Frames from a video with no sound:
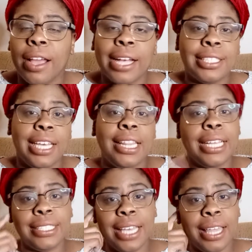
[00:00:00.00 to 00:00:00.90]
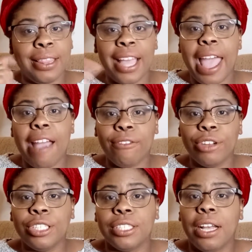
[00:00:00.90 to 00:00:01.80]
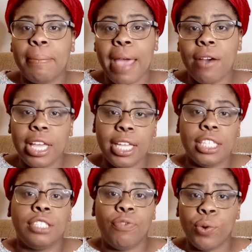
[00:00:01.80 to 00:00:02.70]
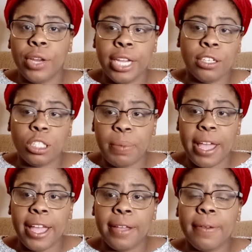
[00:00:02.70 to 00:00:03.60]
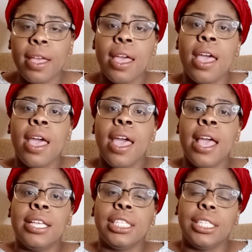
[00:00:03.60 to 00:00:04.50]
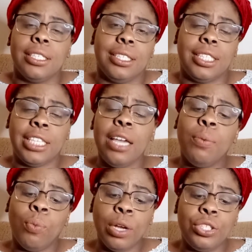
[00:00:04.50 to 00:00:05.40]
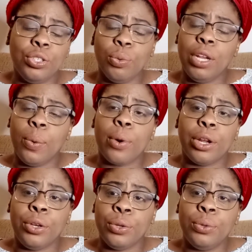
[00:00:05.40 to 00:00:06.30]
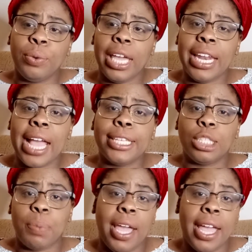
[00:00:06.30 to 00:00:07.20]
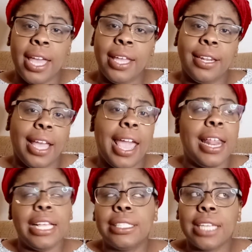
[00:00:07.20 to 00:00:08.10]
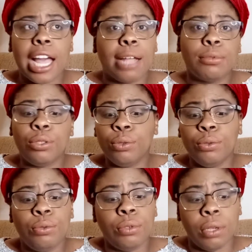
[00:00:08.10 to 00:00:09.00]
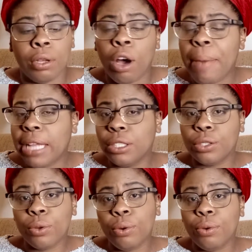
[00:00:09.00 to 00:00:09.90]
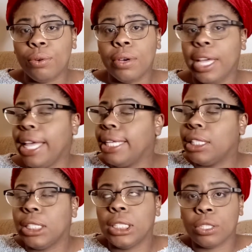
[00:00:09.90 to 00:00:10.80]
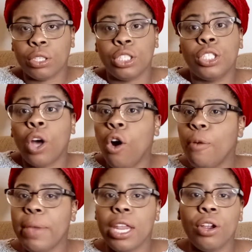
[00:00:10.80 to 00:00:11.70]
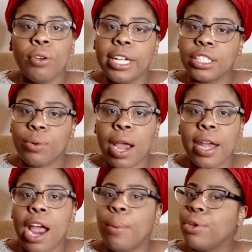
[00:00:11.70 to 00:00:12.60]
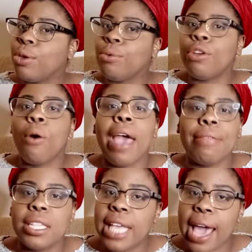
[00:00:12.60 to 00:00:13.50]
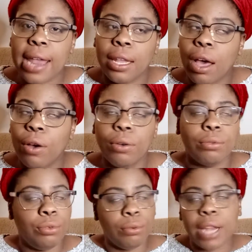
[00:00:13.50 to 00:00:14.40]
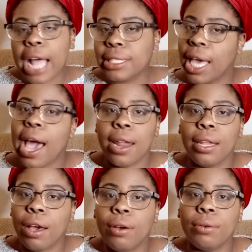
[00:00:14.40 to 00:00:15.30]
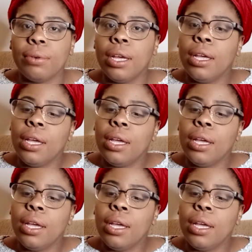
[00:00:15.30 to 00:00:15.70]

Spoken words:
like I said, they said the average amount is 4 year span. See what you really want to do in that span, and it's time to go back to school. It's so many grants right now where you don't have to take out a loan. Do not take out a loan.